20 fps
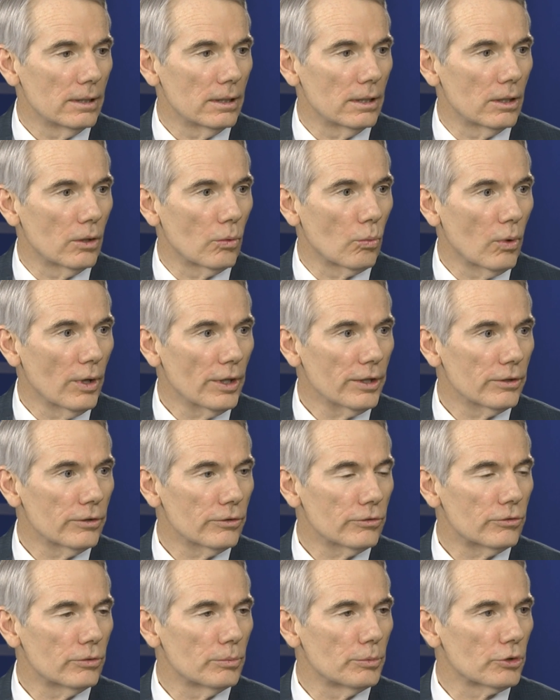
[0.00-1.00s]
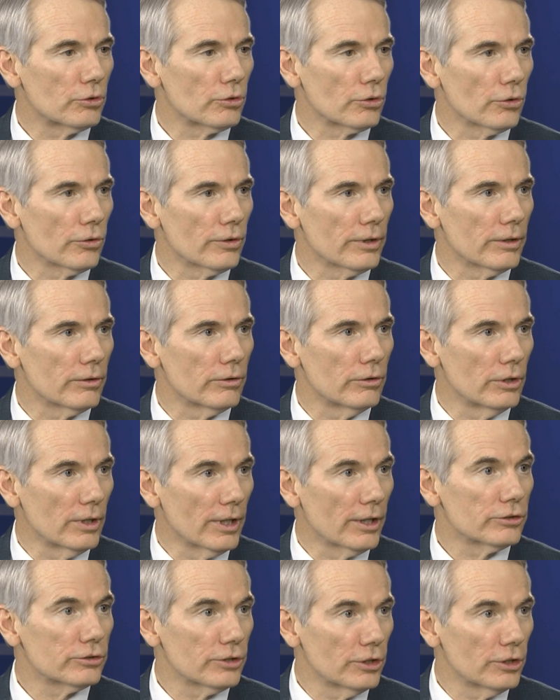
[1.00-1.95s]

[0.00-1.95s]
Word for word: Uh, one is to be sure that the United